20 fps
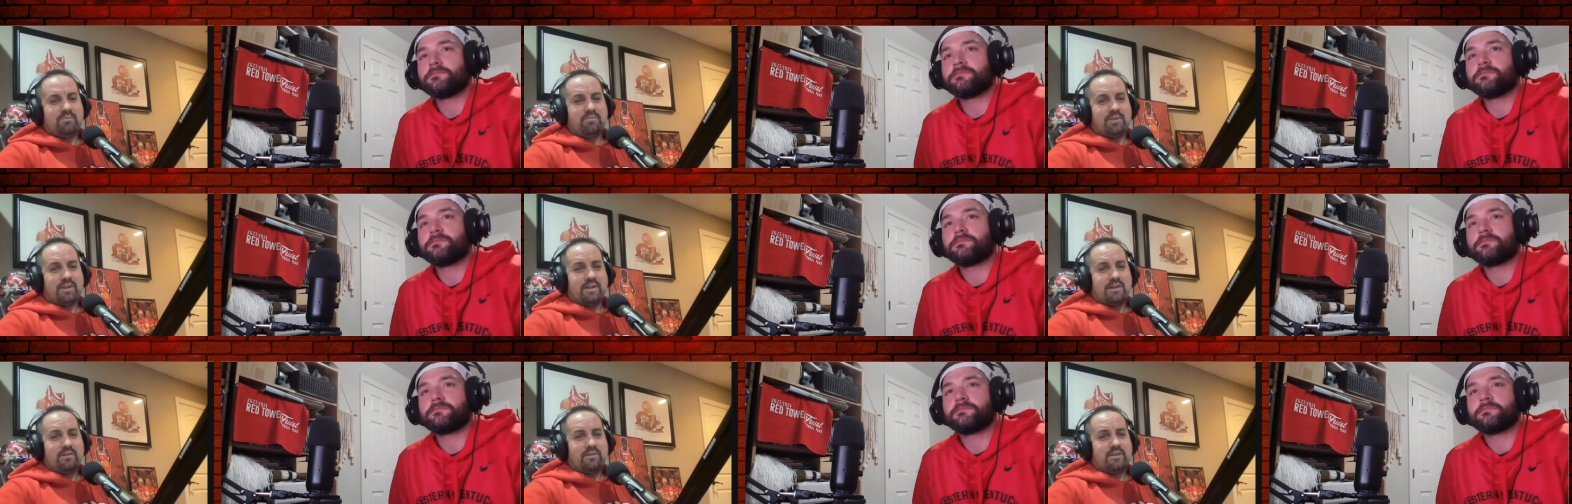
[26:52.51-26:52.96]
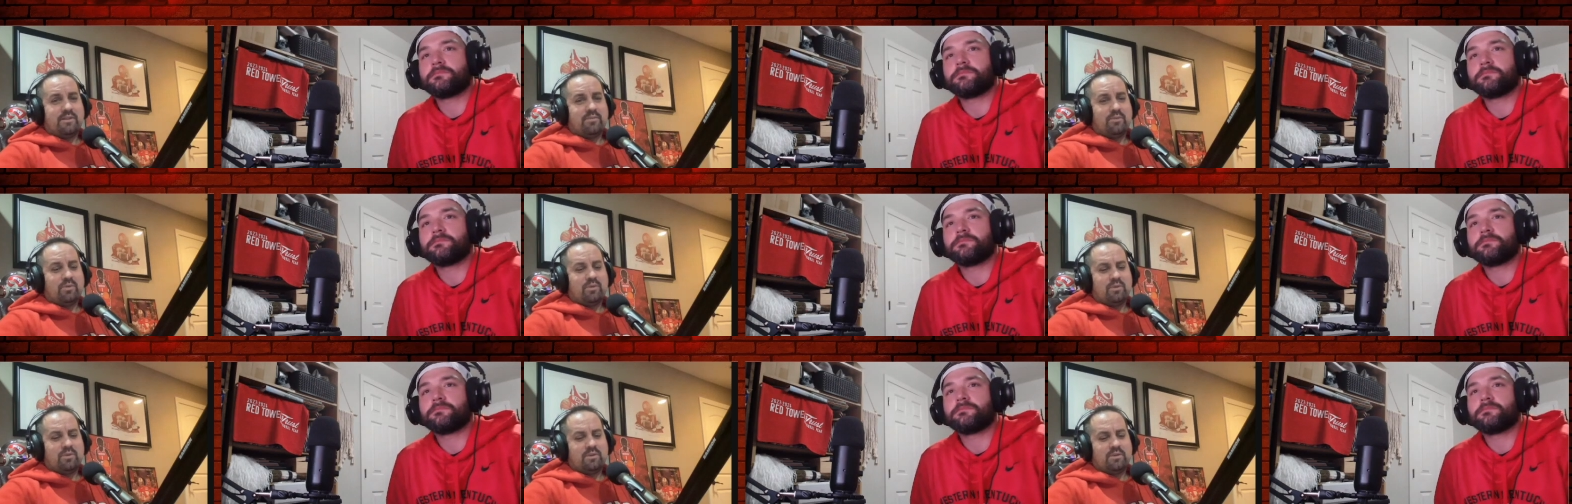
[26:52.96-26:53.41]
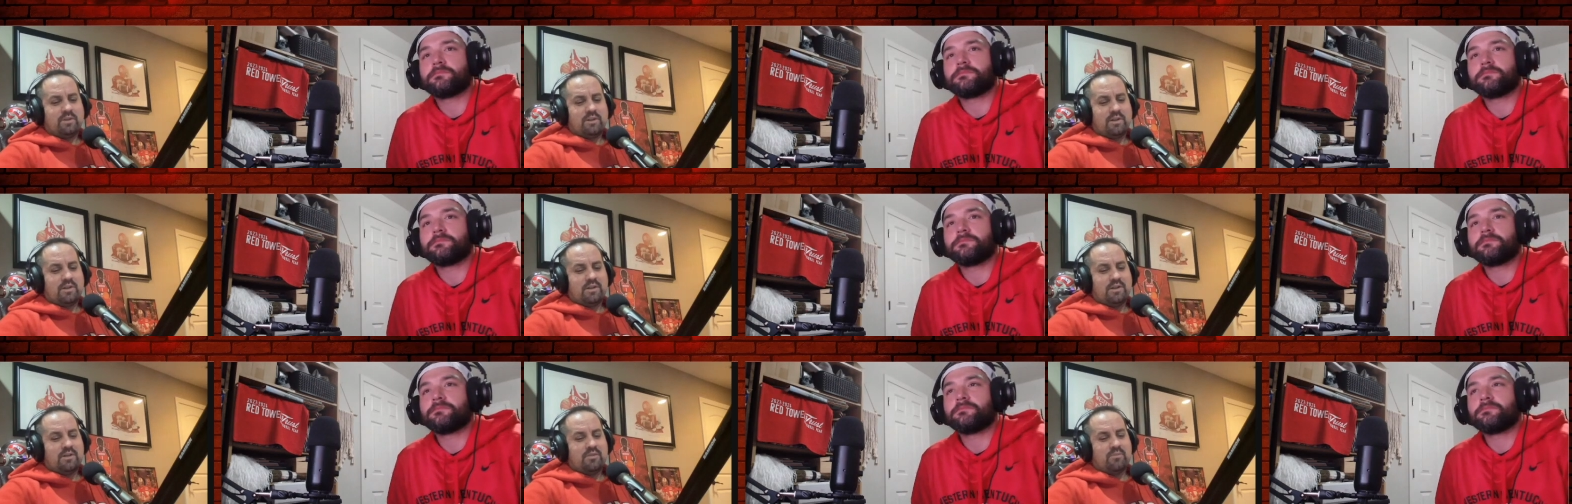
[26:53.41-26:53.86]
Speaker 1: player anymore.
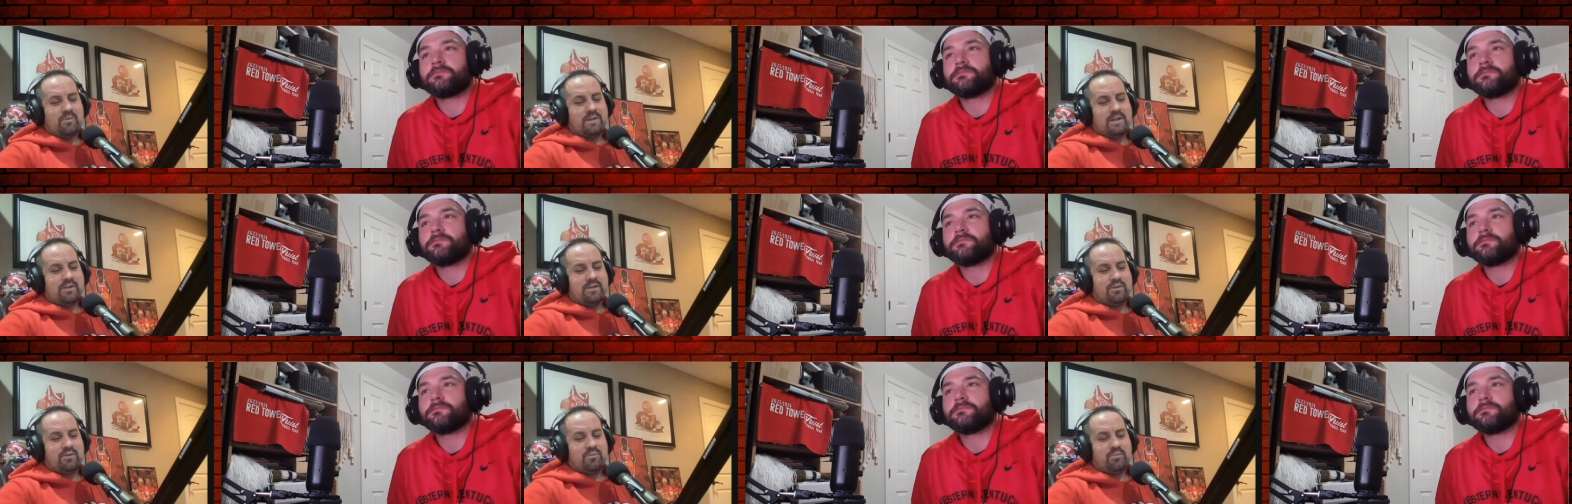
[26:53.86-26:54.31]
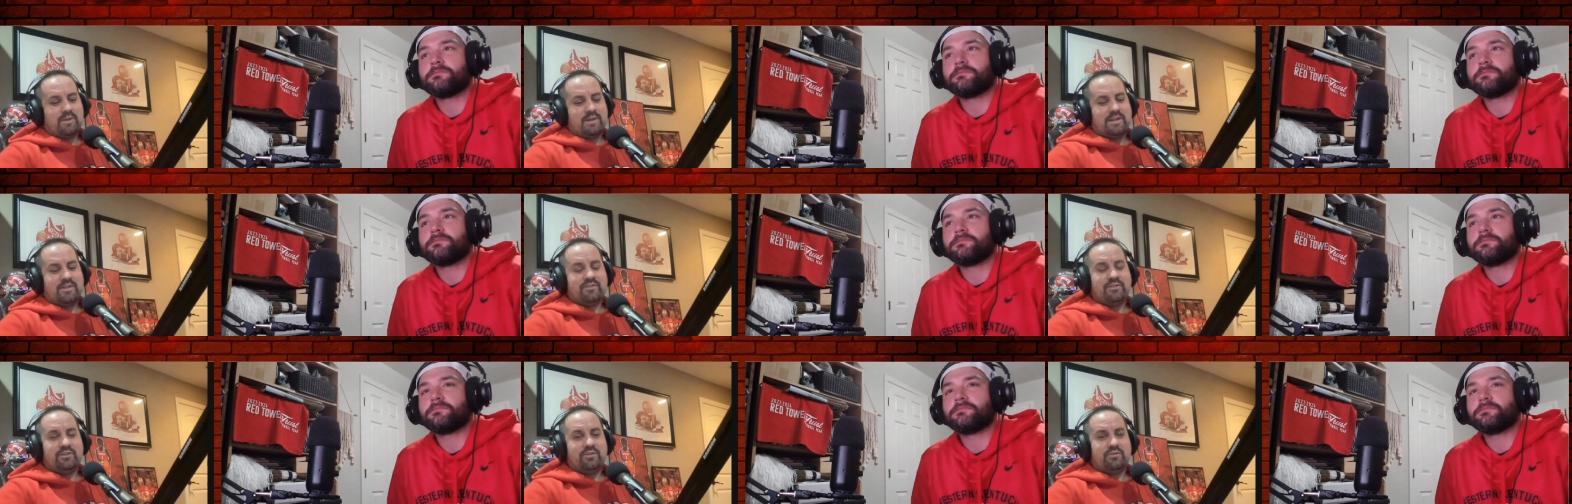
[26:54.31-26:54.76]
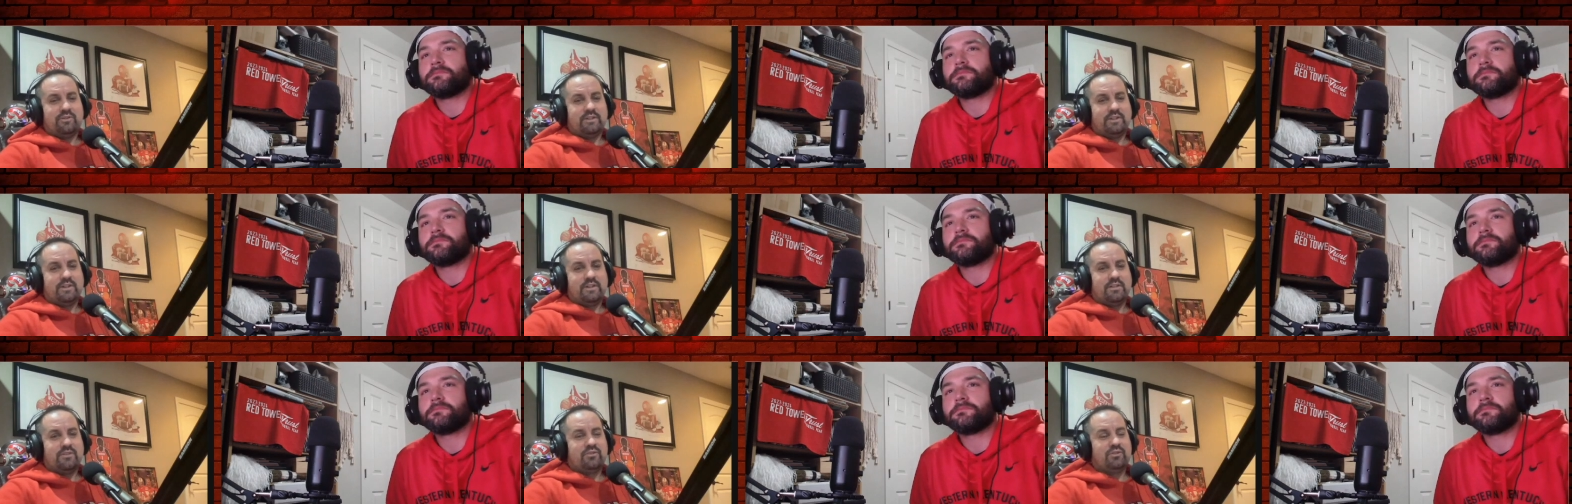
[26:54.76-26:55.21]
Uh, when I do play, it's
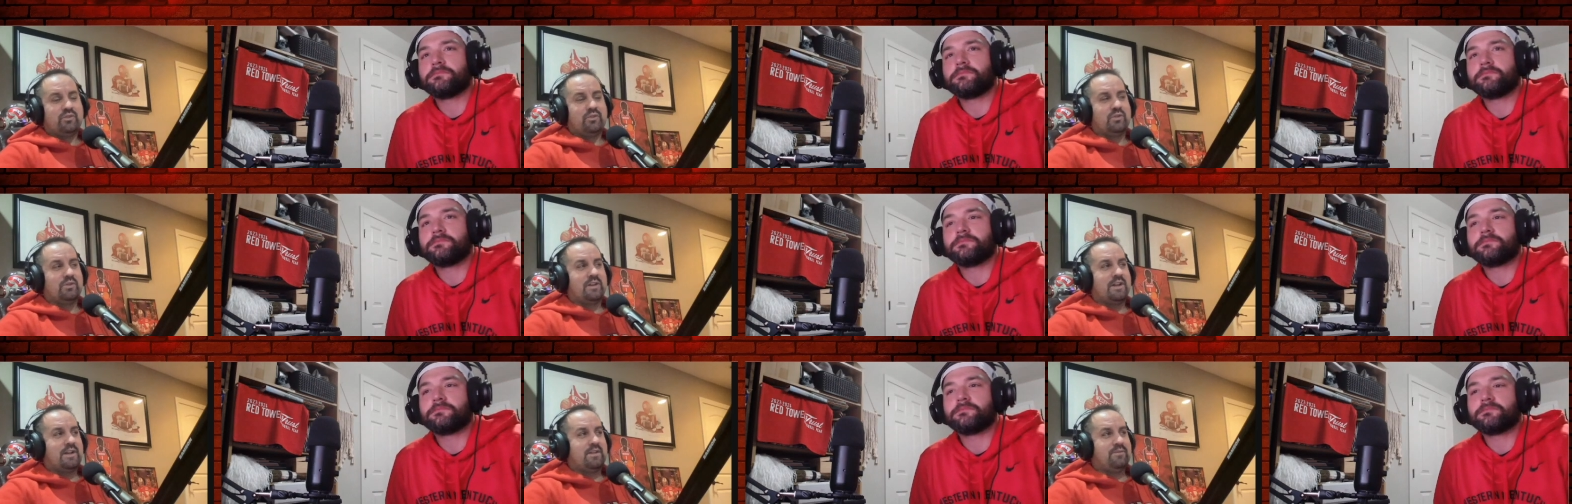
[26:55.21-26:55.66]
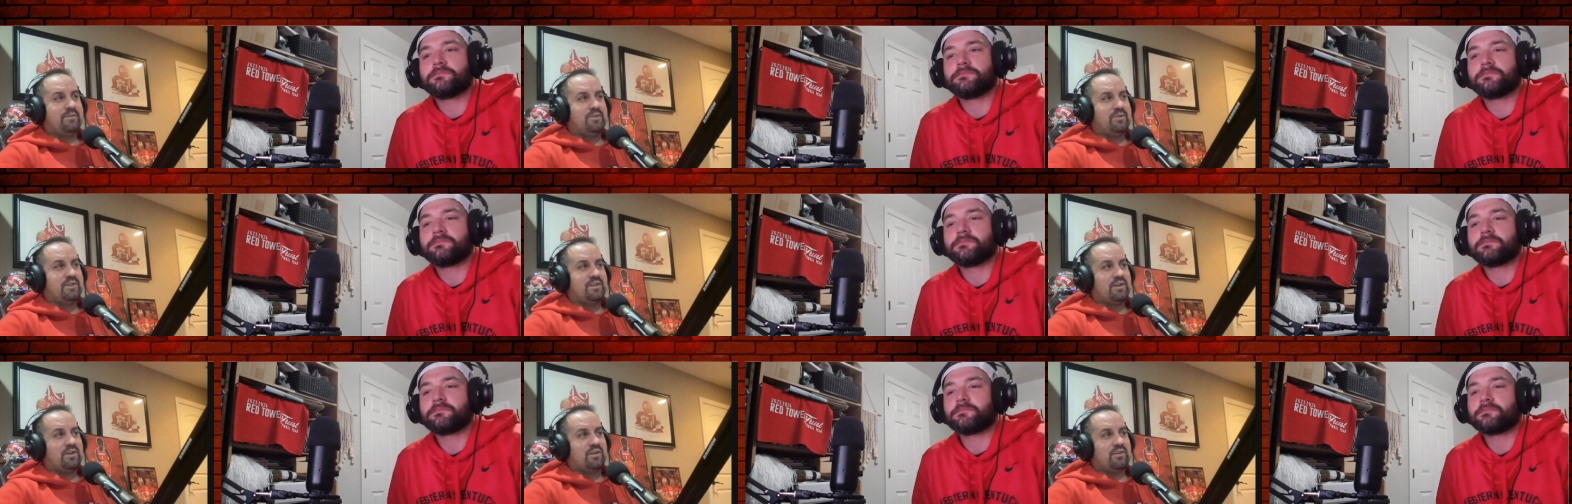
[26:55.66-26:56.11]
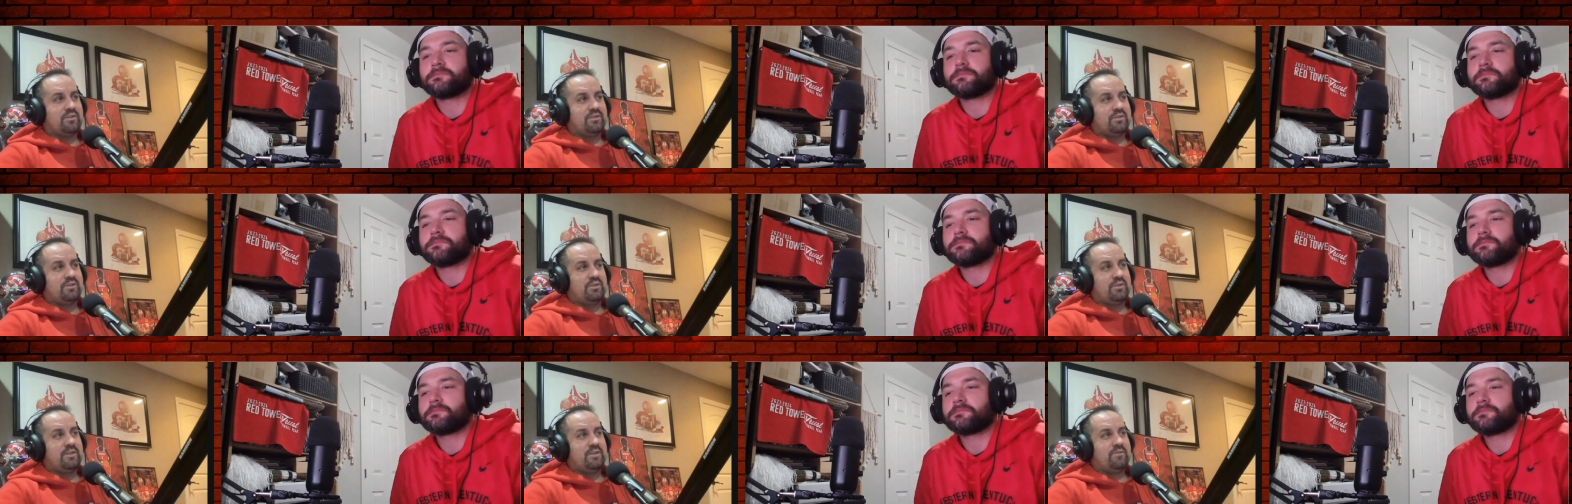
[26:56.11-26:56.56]
usually a shooter game, usually Call of Duty.